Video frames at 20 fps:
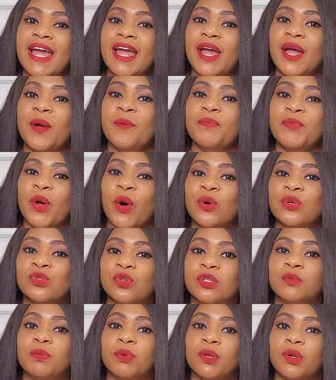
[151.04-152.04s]
um,
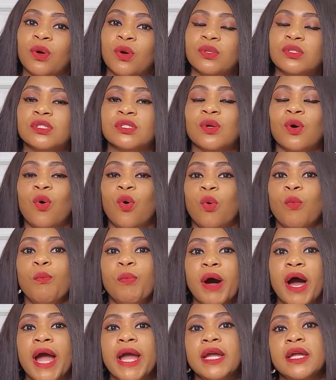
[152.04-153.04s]
100 plots or
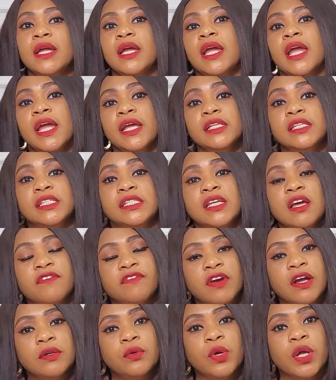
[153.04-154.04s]
buy in
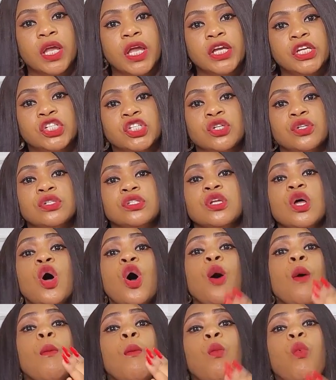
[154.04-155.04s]
several locations
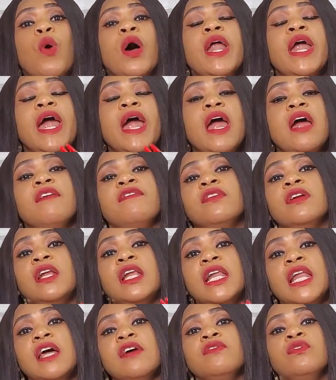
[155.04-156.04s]
whatever
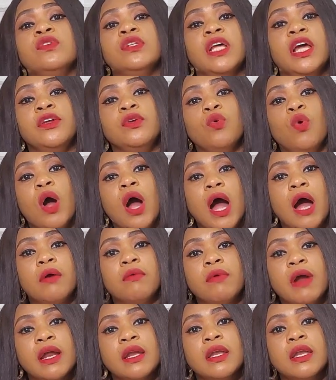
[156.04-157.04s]
level that you
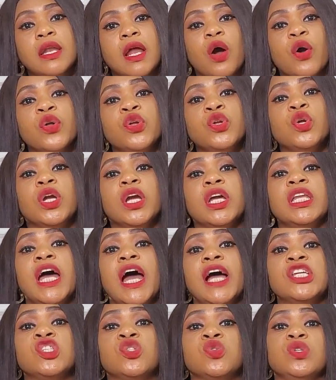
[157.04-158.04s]
are right now you can
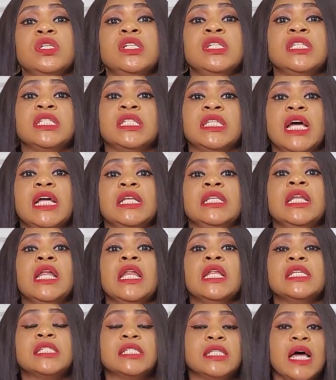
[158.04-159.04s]
actually stand,
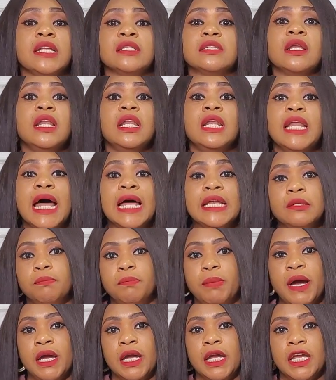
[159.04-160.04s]
start land
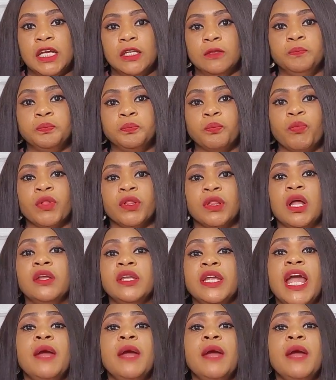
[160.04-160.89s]
banking now the